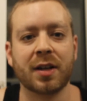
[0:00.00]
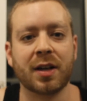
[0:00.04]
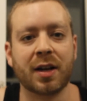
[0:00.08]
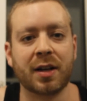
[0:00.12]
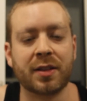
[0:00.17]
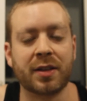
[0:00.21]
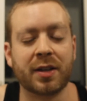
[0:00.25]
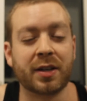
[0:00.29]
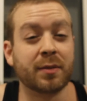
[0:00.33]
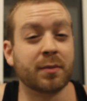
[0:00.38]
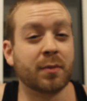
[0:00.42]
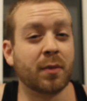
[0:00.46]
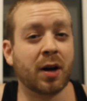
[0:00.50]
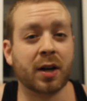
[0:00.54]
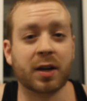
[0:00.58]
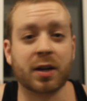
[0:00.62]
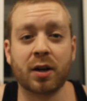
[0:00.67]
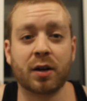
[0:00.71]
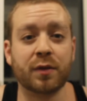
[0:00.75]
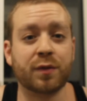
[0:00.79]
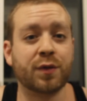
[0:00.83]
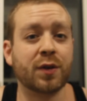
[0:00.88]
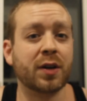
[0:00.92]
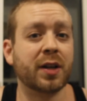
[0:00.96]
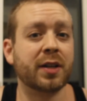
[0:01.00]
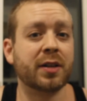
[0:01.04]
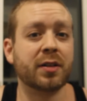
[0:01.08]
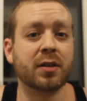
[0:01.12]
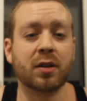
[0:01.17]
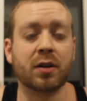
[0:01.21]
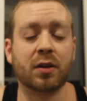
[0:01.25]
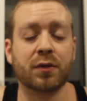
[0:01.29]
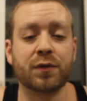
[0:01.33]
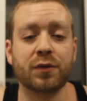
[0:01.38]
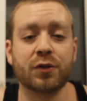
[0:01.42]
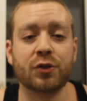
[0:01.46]
and then he might go for
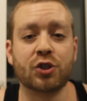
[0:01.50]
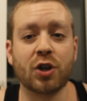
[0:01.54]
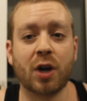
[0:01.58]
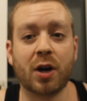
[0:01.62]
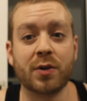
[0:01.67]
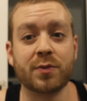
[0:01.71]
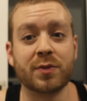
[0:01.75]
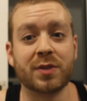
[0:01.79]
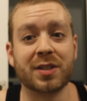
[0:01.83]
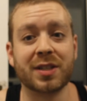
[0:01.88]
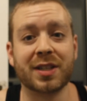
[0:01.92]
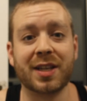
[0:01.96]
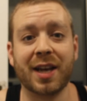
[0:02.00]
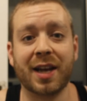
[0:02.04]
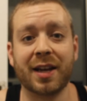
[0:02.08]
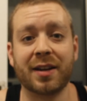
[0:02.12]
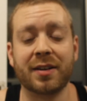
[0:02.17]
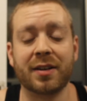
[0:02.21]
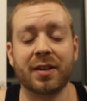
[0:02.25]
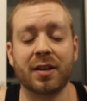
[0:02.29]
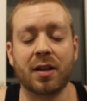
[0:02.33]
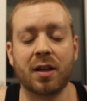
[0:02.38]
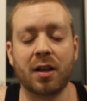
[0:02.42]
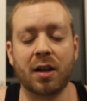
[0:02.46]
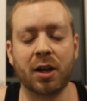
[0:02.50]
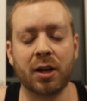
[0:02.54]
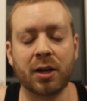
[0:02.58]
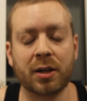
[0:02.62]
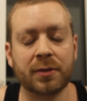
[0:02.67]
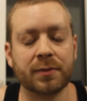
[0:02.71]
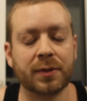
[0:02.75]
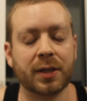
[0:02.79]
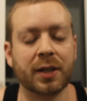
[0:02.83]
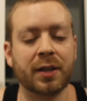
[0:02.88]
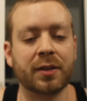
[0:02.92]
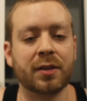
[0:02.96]
Lindelof and Jones again
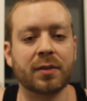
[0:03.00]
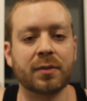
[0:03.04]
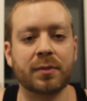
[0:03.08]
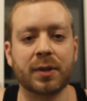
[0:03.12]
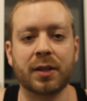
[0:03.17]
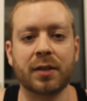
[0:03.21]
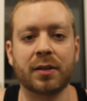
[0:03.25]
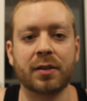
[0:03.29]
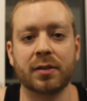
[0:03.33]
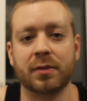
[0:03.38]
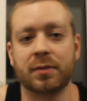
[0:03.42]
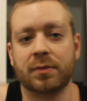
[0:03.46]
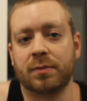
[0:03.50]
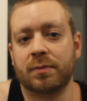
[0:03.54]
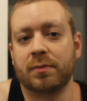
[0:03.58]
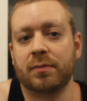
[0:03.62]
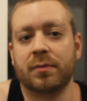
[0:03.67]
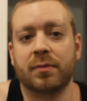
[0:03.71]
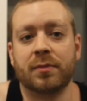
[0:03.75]
in the